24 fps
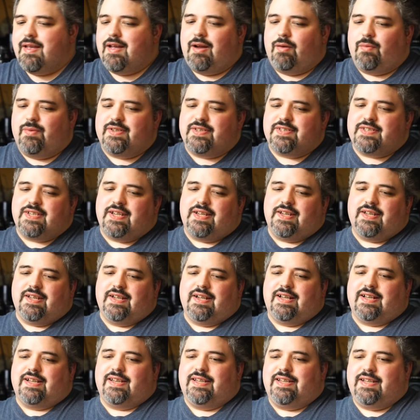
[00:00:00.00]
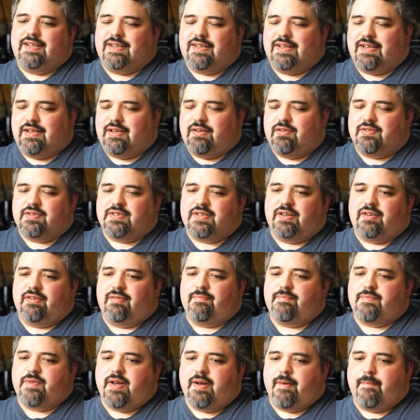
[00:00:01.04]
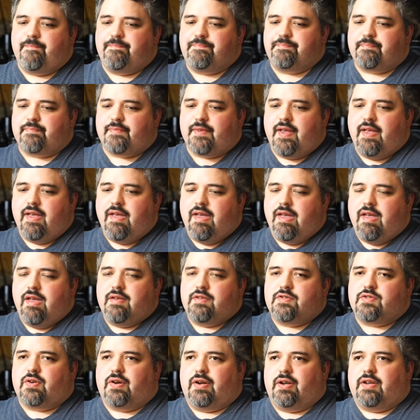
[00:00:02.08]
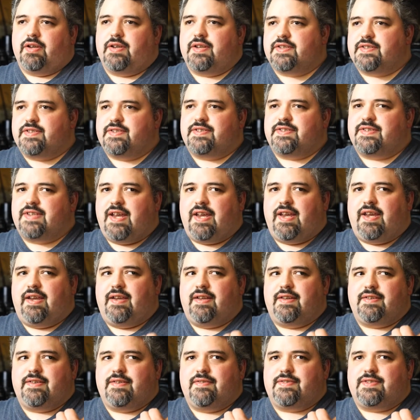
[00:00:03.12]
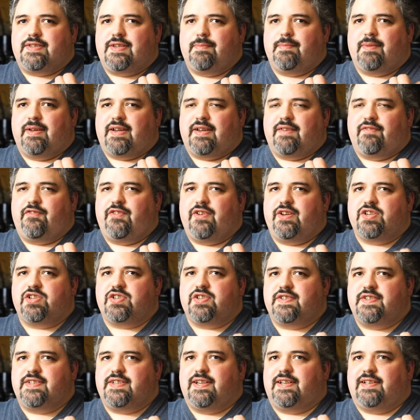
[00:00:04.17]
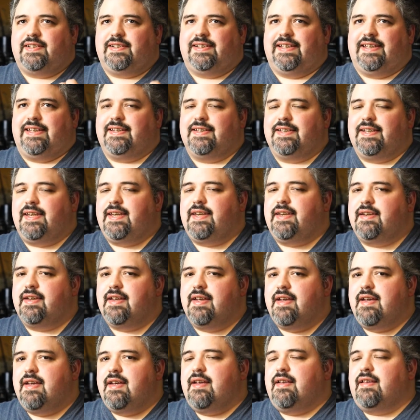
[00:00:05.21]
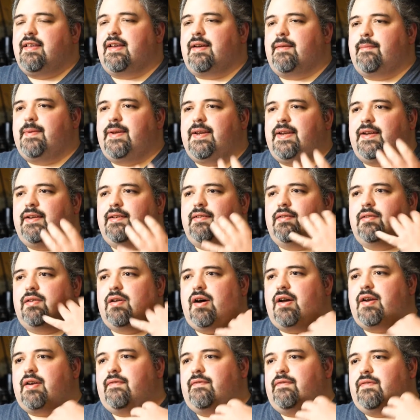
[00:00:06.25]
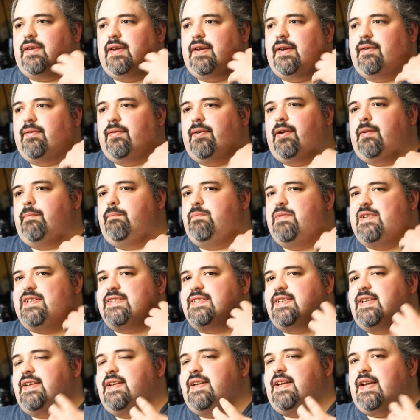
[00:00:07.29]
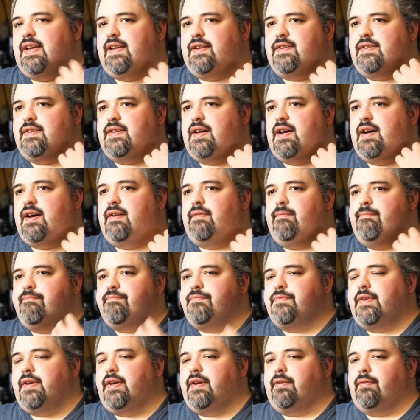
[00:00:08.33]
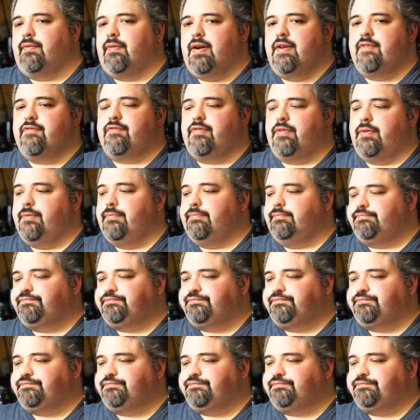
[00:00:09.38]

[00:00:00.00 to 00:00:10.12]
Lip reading: I wouldn't say that it goes down. Sorry, it doesn't seem like it finishes cleanly. Like I'm getting a lot of lingering biscuit and grapefruit,